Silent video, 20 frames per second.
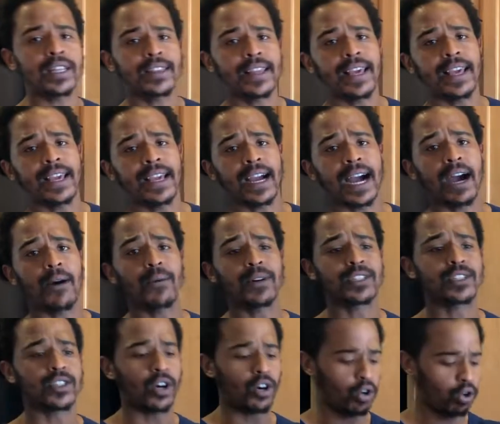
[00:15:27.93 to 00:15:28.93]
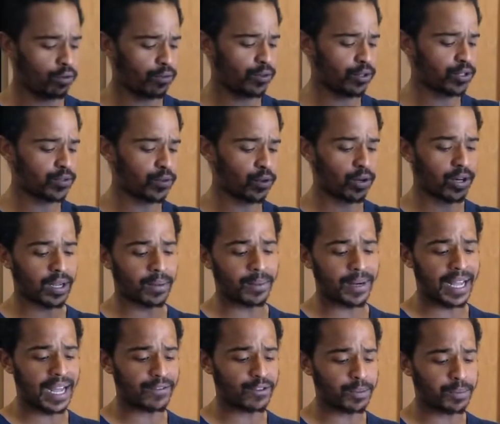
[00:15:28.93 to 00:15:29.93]
thing I went to Whole Foods for, and I'm
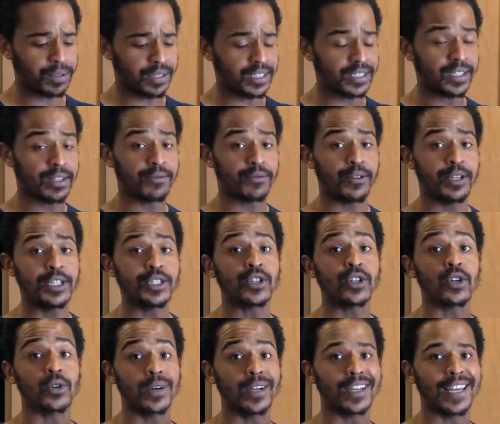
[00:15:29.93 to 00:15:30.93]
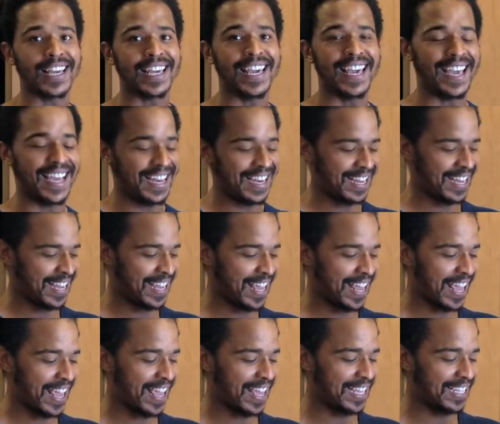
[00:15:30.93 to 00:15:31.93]
gonna have to put these in the freezer quick again,
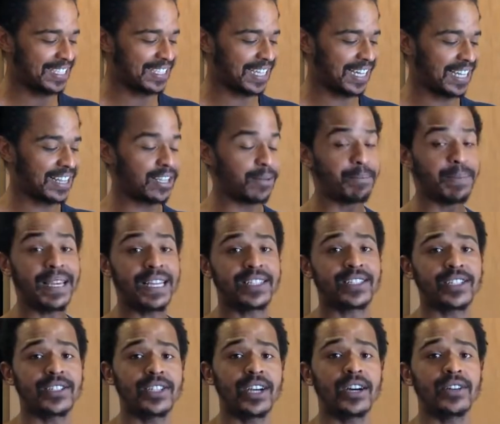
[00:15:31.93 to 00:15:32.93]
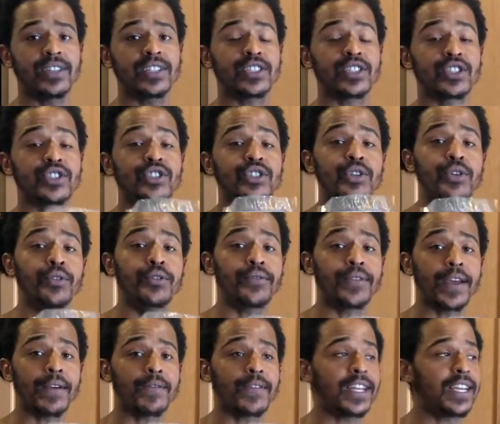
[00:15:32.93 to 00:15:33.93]
is the pizza dough. This is
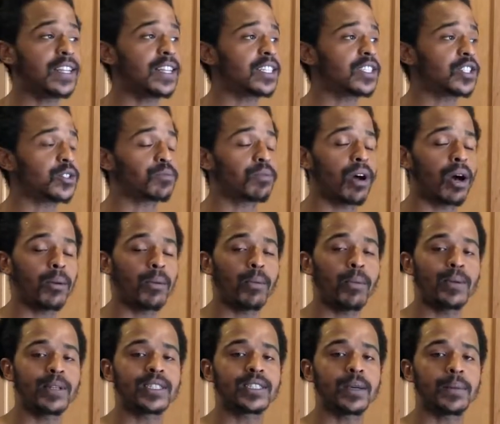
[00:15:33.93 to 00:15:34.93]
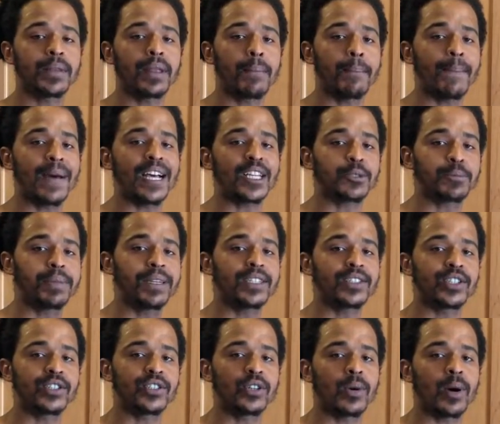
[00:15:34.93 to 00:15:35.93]
$2.50, and this is probably some of the best
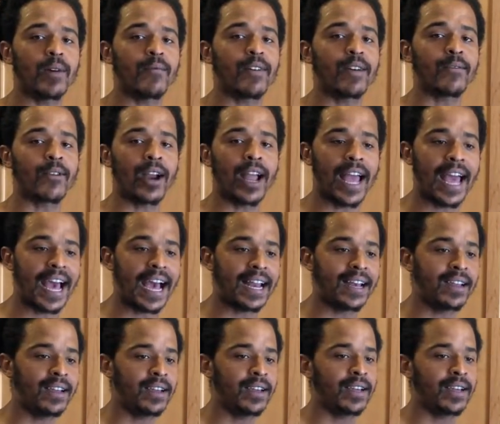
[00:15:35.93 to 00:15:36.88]
pizza dough I've ever had.